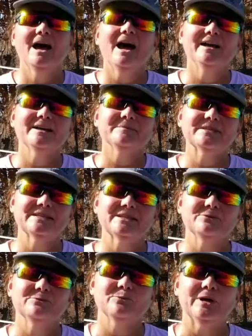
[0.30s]
Hi, I'm Cindy.
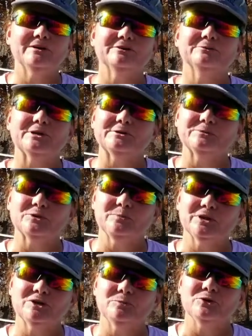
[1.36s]
Welcome to
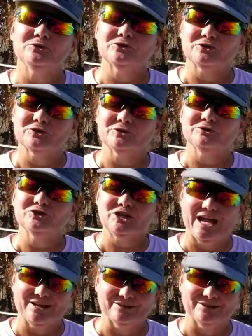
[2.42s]
Pickleball Circle channel.